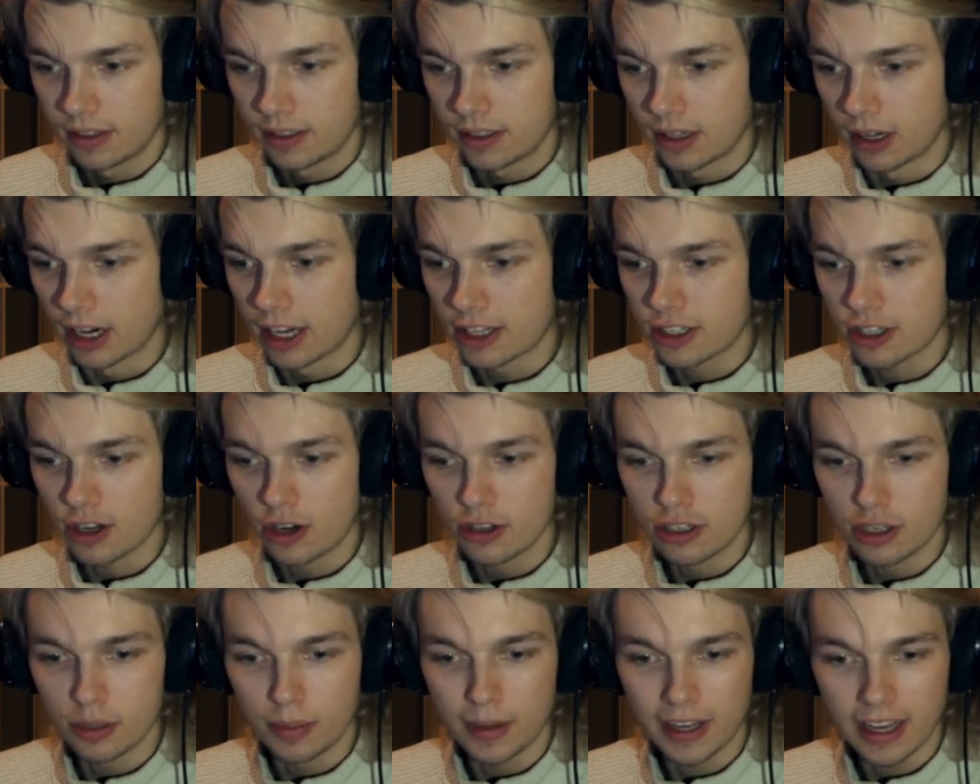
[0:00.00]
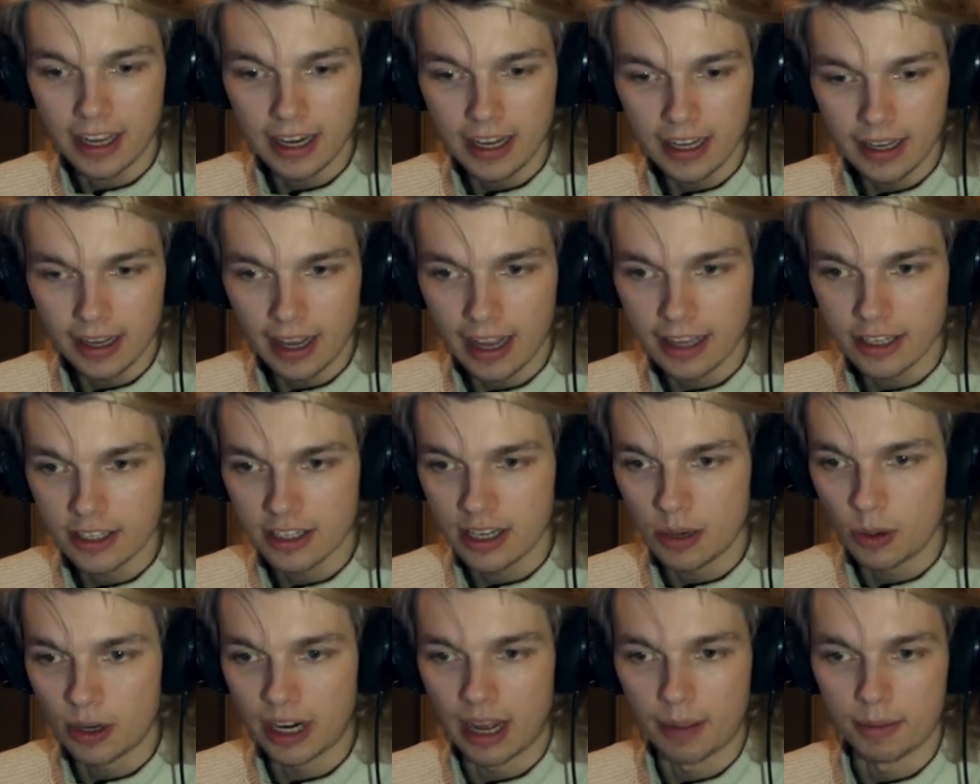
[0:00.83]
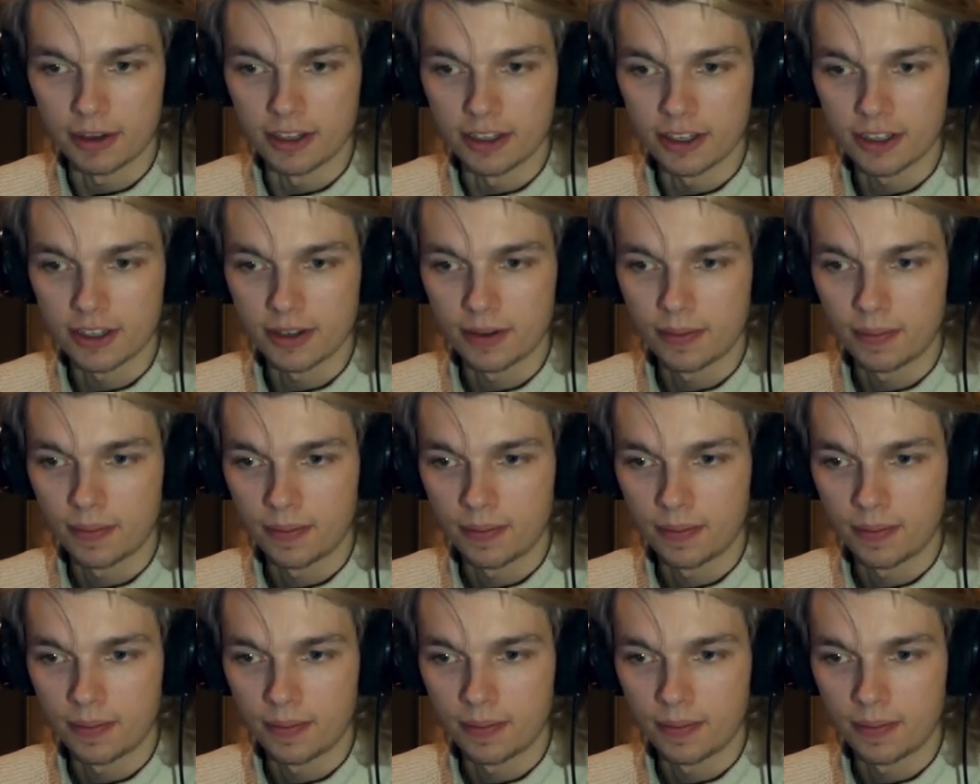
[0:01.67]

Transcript: Now let's go to the beginning and see what happens.